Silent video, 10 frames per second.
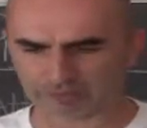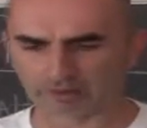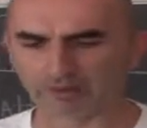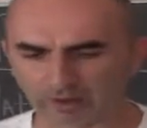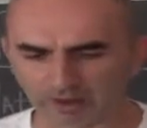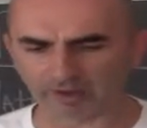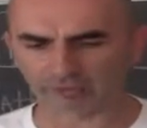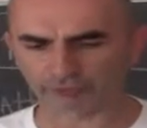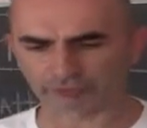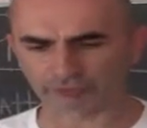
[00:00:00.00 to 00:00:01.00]

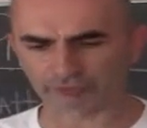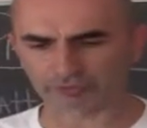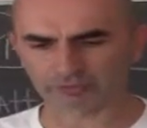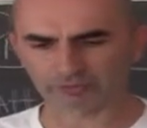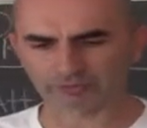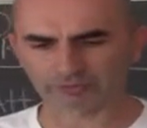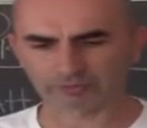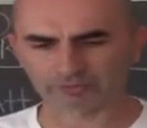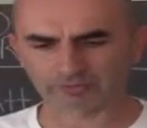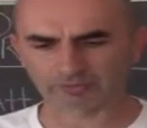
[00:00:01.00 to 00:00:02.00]
Life.
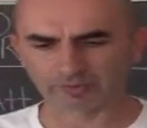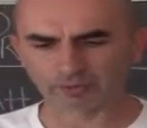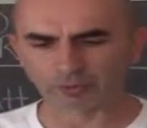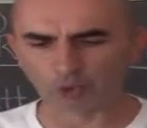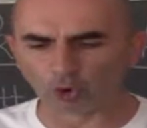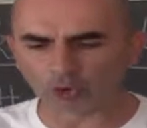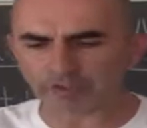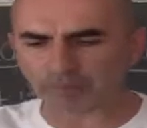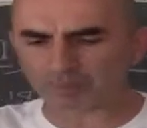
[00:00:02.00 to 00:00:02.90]
Nor the